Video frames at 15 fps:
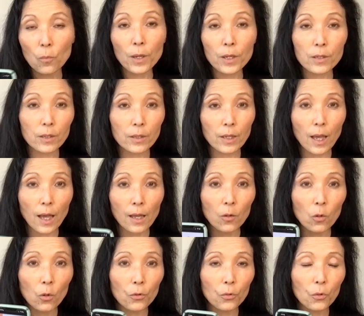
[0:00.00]
basically I
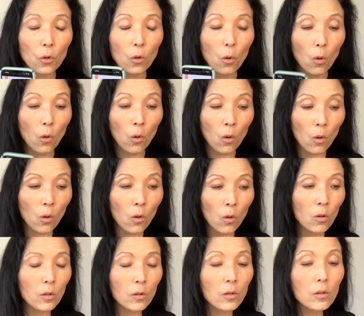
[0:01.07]
go through
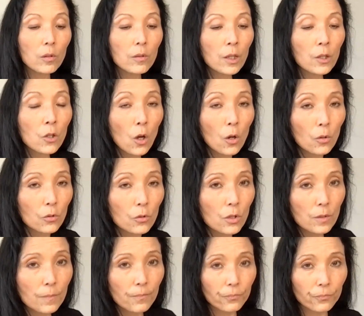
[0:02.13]
all the
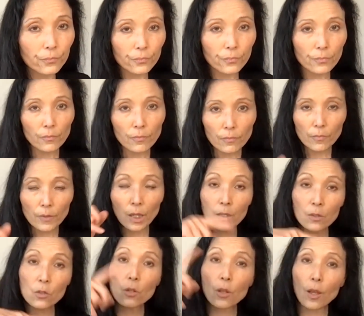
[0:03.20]
notes
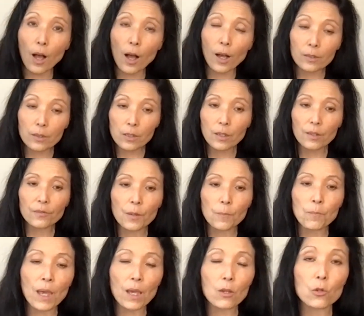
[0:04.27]
into the octave and
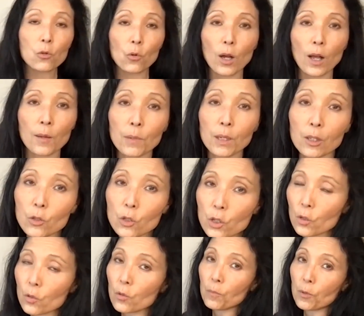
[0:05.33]
make sure I'm in
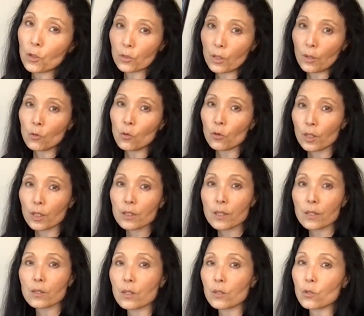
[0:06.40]
tune, because I know this
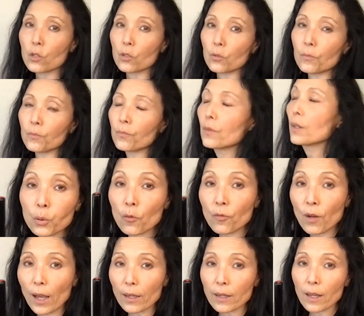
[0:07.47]
is in tune.
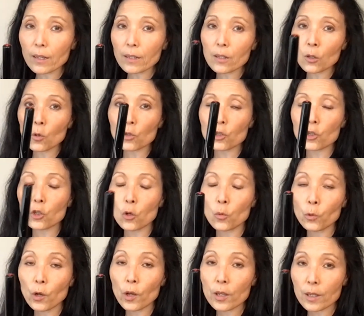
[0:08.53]
Provided your
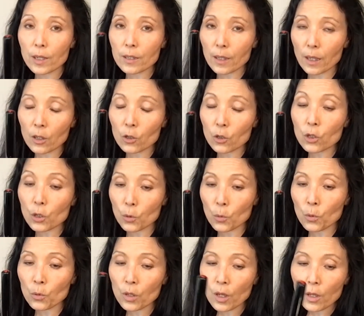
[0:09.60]
Shinobue is in
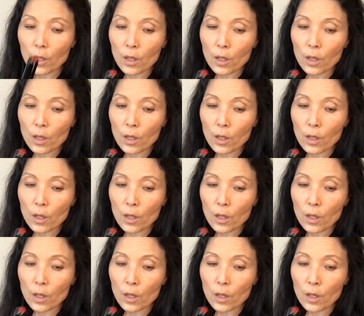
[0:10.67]
tune,